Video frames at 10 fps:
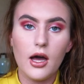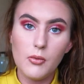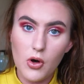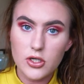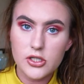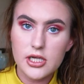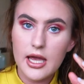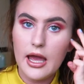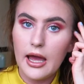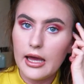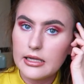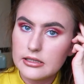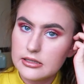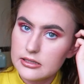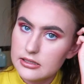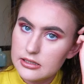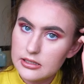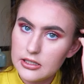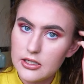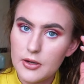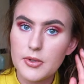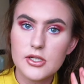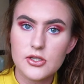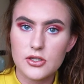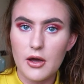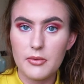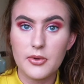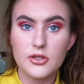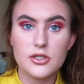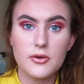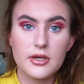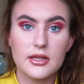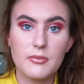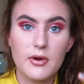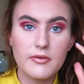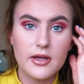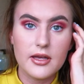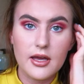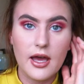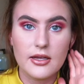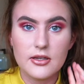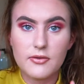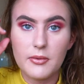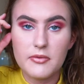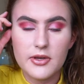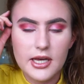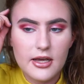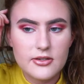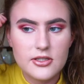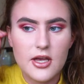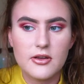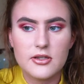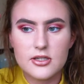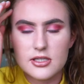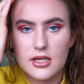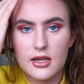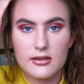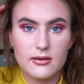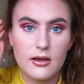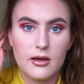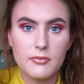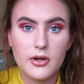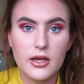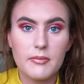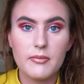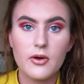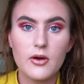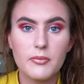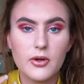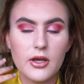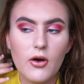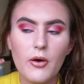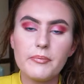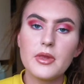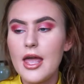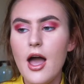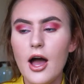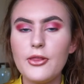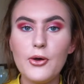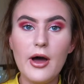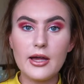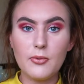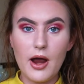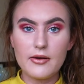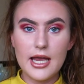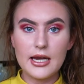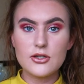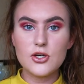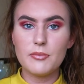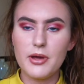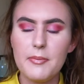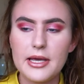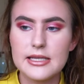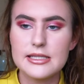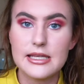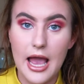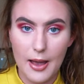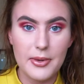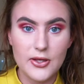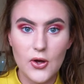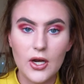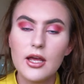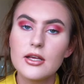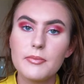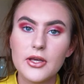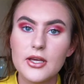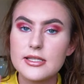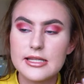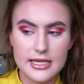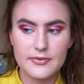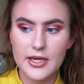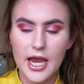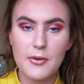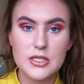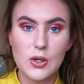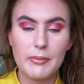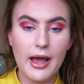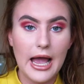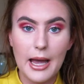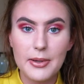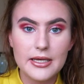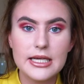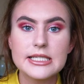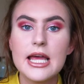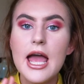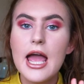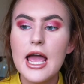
I washed it and you know when you just can't be bothered to do anything with it and you're filming videos so you're just like now nah, put it in put it up. I thought I'd wear a yellow jumper because it's a happy colour because this video is all about happiness.